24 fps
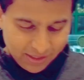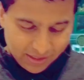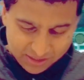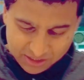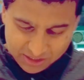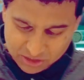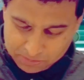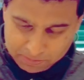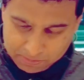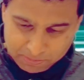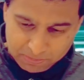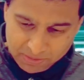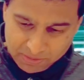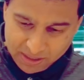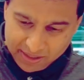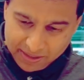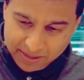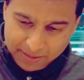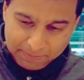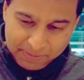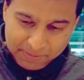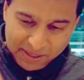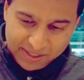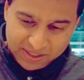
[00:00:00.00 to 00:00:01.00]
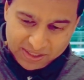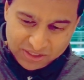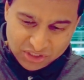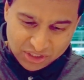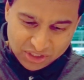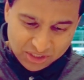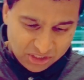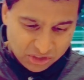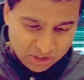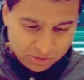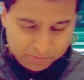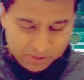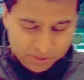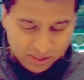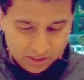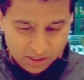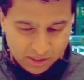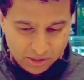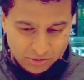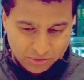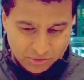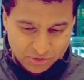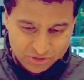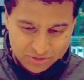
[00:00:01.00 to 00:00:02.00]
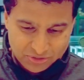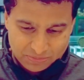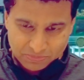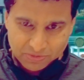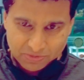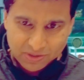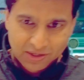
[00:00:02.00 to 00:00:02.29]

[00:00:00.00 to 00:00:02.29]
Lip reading: Let's bite into these pillows.